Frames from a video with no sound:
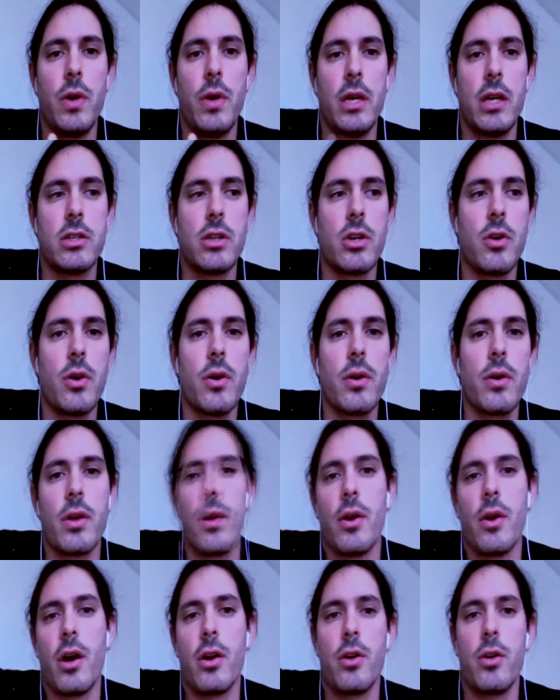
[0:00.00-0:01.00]
So, are
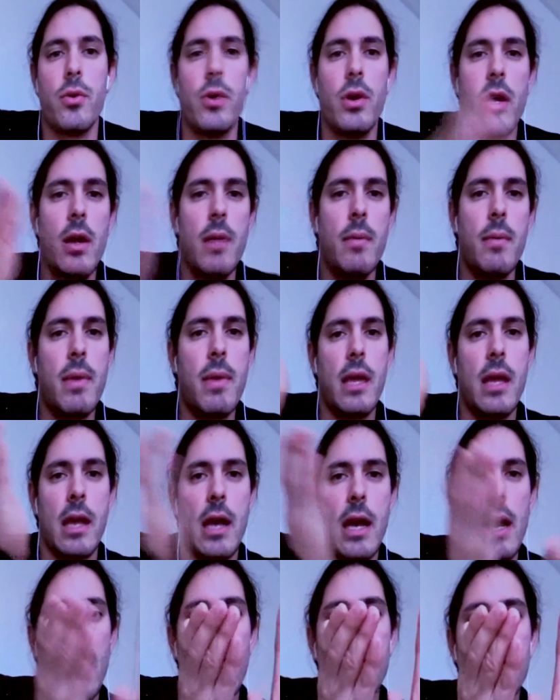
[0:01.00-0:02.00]
you making
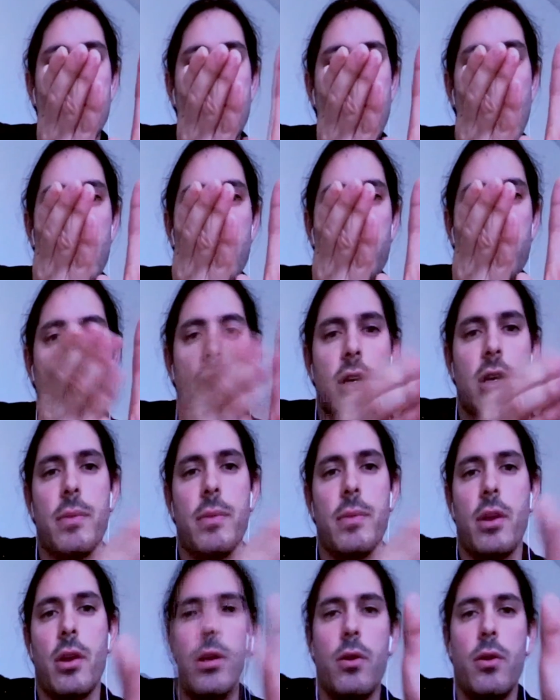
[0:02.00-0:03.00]
contact with something? Are
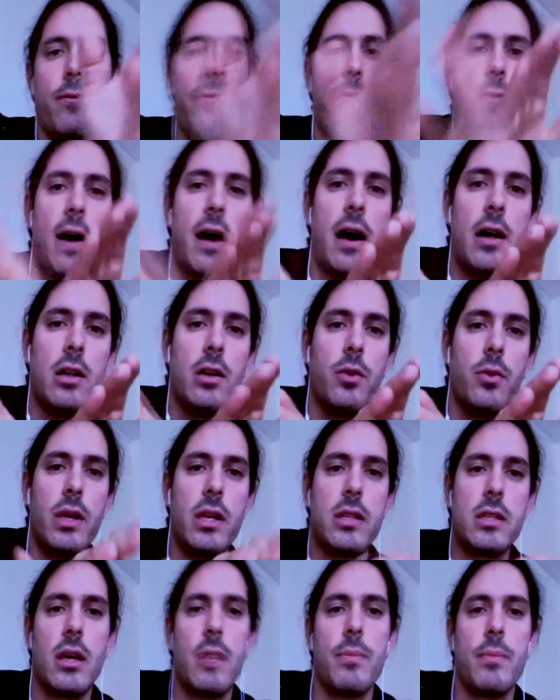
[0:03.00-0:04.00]
you following something?